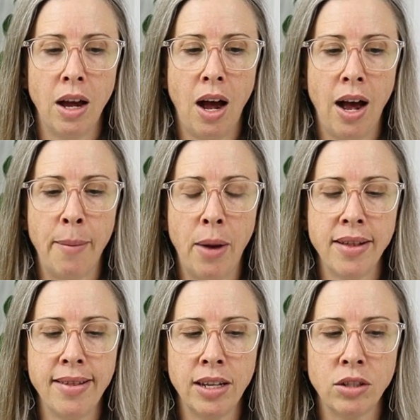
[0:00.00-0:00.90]
I
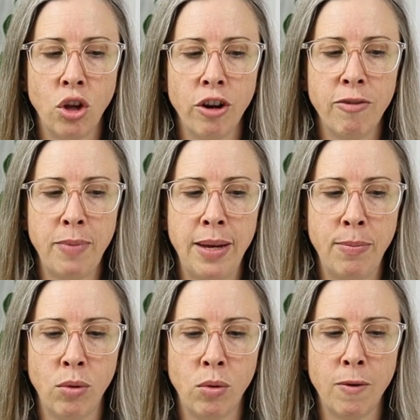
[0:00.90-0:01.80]
see a lot of
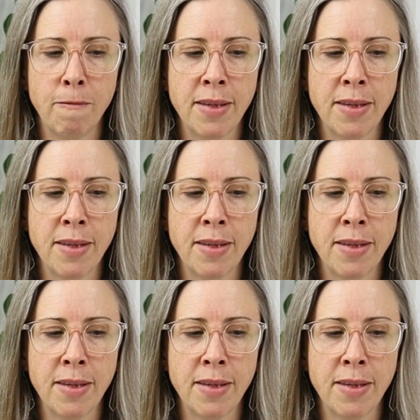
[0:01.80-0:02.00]
people,